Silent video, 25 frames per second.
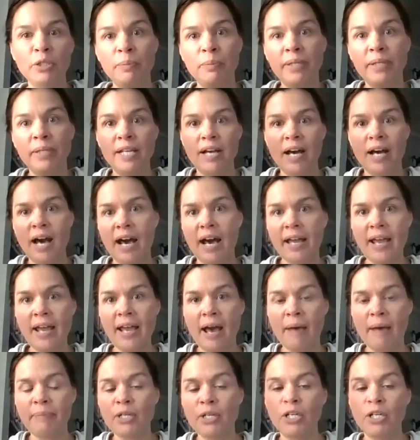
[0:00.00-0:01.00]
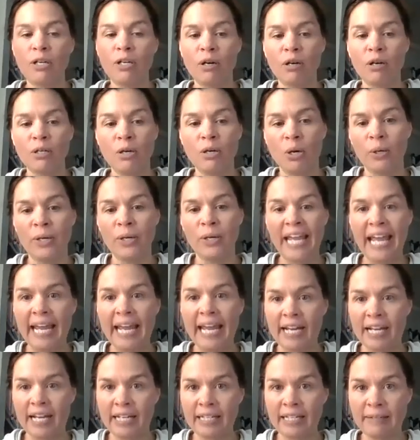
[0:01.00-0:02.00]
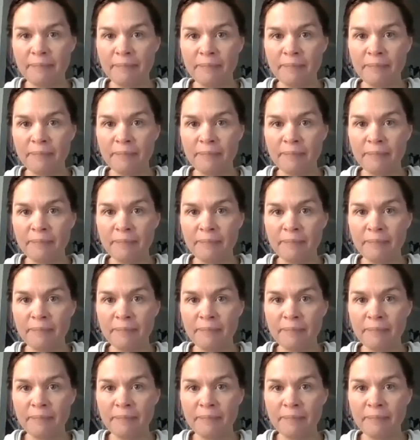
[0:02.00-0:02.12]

to be high up, go get it.